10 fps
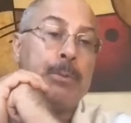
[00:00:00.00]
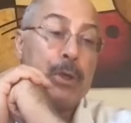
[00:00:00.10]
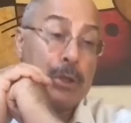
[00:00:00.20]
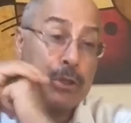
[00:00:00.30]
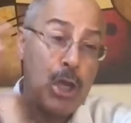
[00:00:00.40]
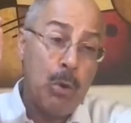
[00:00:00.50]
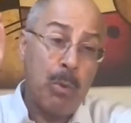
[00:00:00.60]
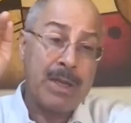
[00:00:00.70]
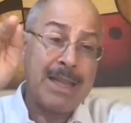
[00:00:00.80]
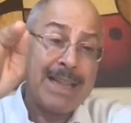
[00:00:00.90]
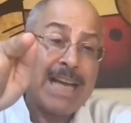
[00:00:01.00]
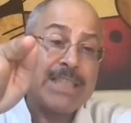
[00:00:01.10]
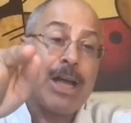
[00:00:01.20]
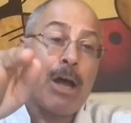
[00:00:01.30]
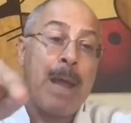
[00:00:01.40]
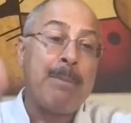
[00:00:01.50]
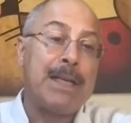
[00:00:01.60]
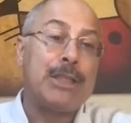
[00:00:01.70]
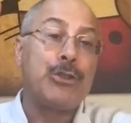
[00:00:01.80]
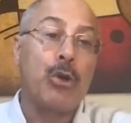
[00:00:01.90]
you put. Whether that cash down payment
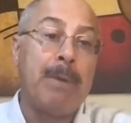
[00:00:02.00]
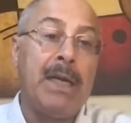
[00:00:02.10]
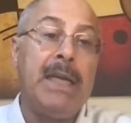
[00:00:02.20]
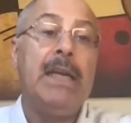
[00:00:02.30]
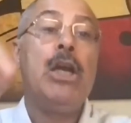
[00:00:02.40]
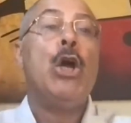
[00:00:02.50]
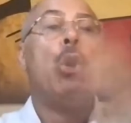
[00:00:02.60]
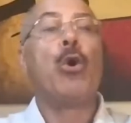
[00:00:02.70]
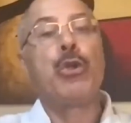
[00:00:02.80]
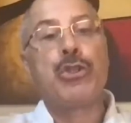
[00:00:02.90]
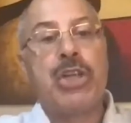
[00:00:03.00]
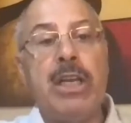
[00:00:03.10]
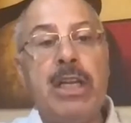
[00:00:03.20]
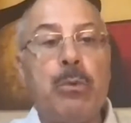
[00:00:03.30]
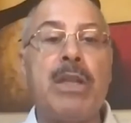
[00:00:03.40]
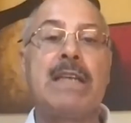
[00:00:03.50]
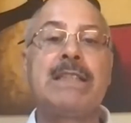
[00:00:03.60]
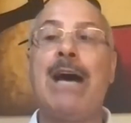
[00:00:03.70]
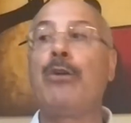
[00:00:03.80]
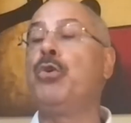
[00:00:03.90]
is your money or you studied with us
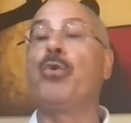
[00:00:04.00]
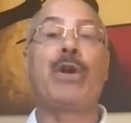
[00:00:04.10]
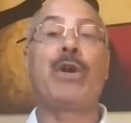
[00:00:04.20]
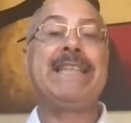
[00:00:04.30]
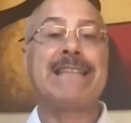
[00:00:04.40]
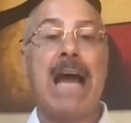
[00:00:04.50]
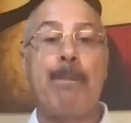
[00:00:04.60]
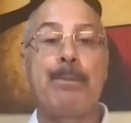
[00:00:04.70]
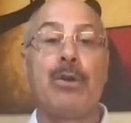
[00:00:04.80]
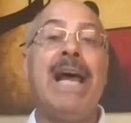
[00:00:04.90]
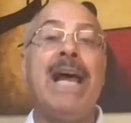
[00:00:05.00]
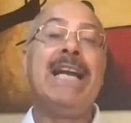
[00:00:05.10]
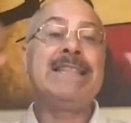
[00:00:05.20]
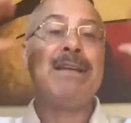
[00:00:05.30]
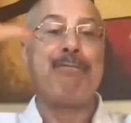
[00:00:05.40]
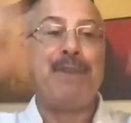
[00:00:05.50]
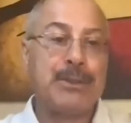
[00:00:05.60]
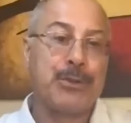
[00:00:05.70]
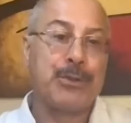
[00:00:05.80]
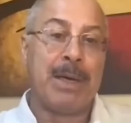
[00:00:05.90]
how to raise capital and it's
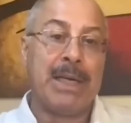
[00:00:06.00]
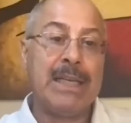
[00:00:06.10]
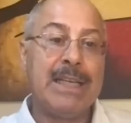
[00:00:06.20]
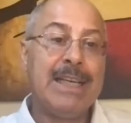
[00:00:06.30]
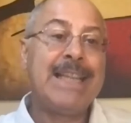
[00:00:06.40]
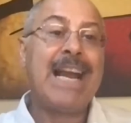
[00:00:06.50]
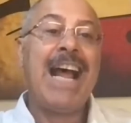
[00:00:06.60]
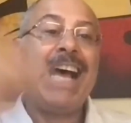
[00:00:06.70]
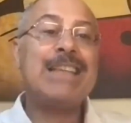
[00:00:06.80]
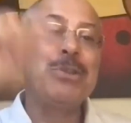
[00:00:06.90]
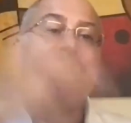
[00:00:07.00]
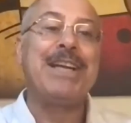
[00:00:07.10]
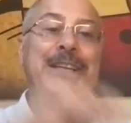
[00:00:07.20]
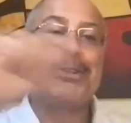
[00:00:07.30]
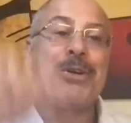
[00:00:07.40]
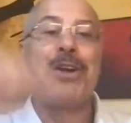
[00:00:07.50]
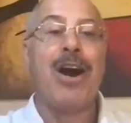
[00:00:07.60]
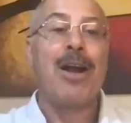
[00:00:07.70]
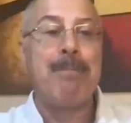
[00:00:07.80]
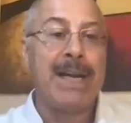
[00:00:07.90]
investors' money. There has to be return
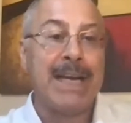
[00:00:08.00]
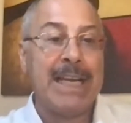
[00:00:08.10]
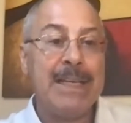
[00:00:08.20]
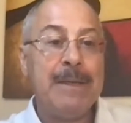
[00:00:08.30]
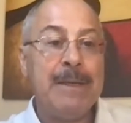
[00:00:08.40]
on money